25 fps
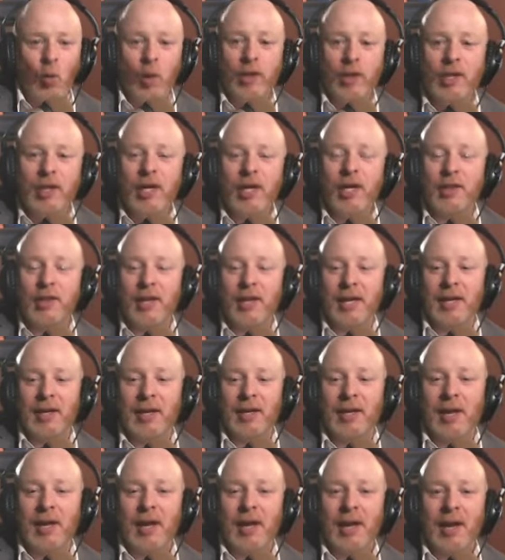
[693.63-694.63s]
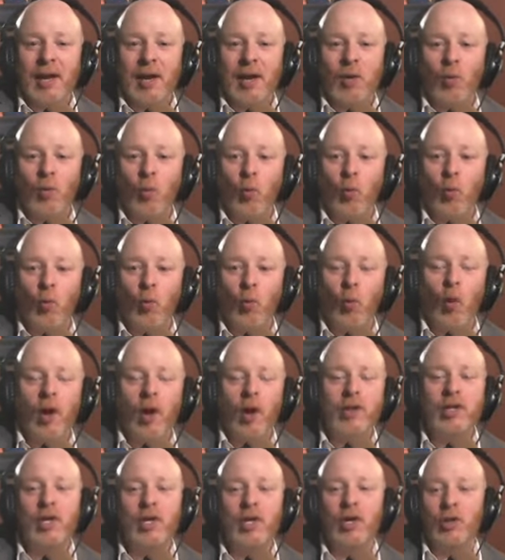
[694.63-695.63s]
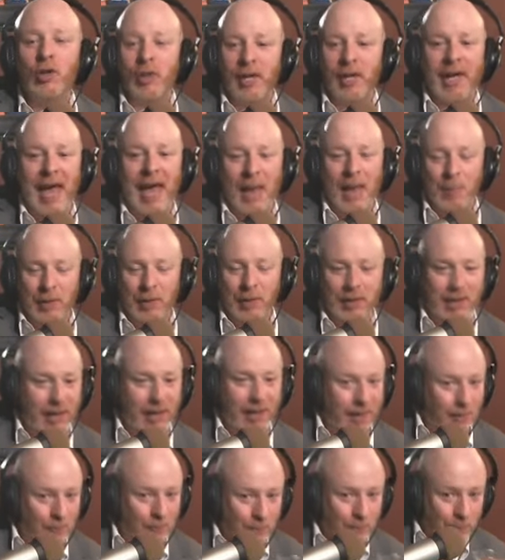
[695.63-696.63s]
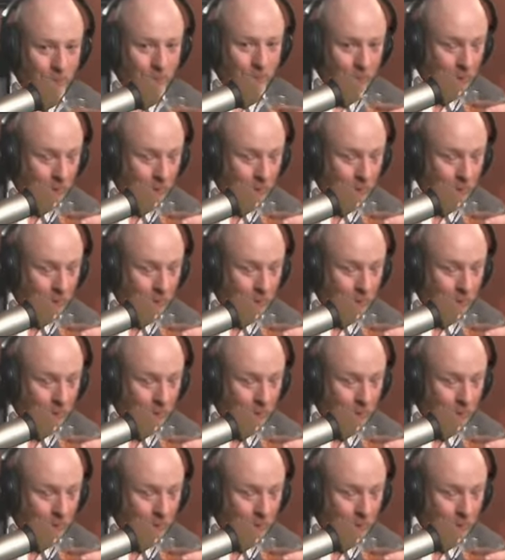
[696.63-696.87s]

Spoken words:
What do you think happened tonight?